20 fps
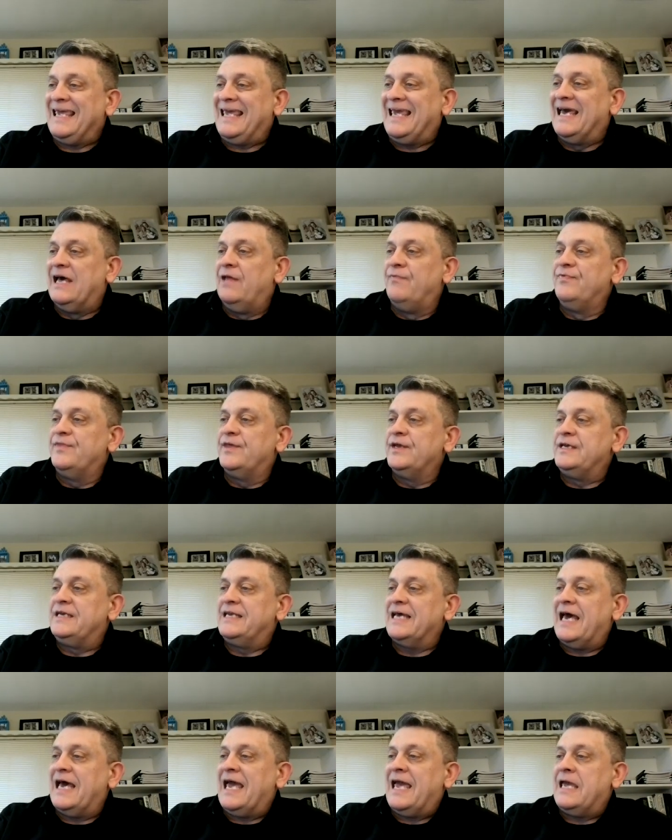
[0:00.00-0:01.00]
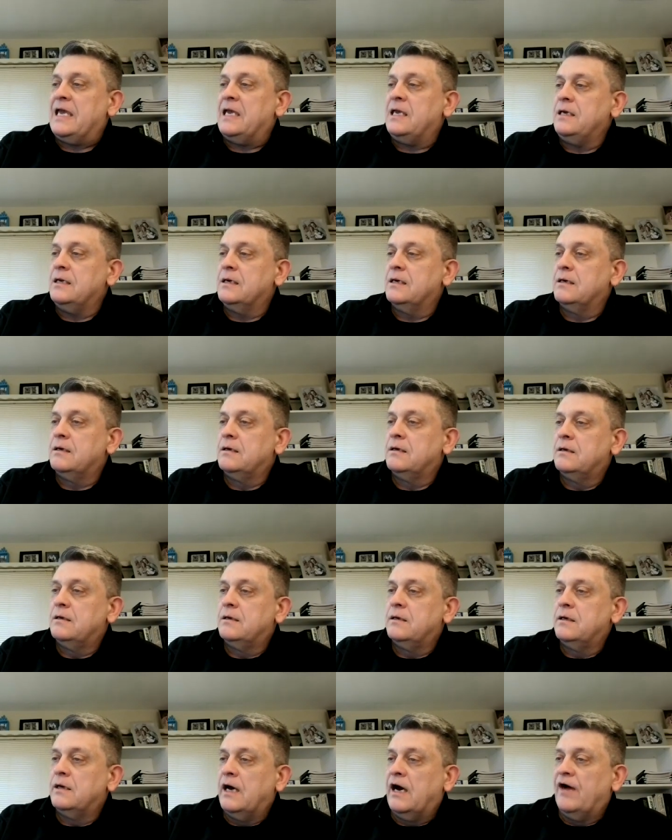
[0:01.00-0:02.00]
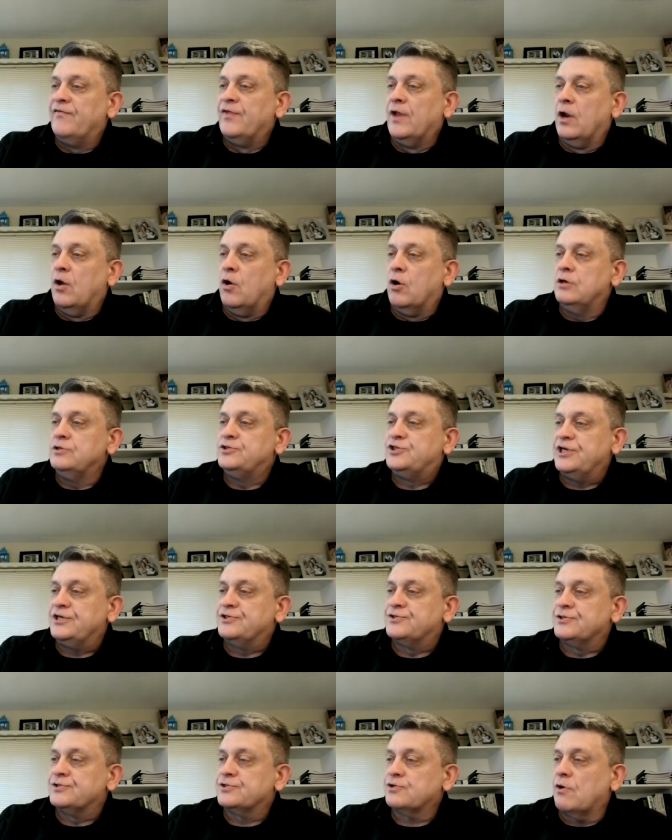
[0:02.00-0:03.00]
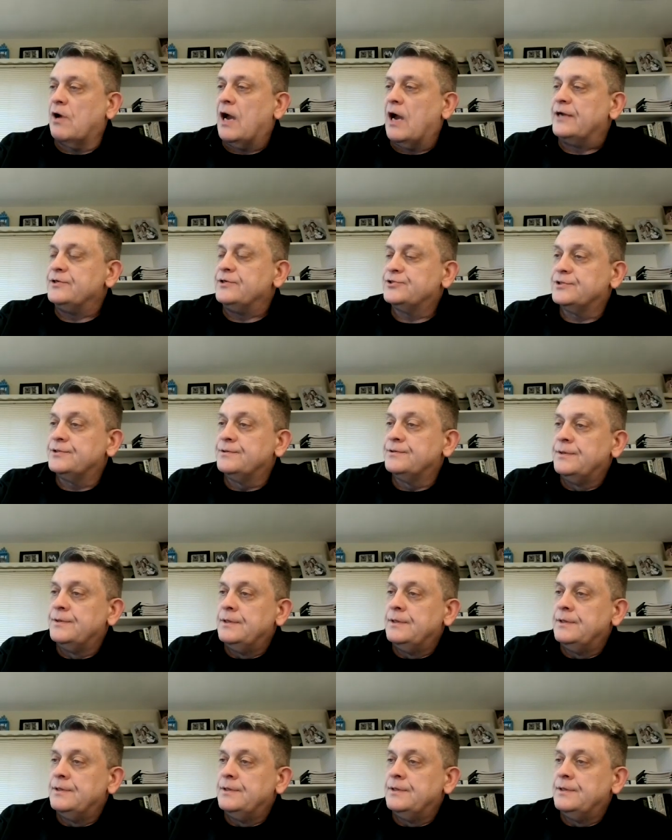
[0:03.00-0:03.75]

in the day of the Lord Jesus Christ.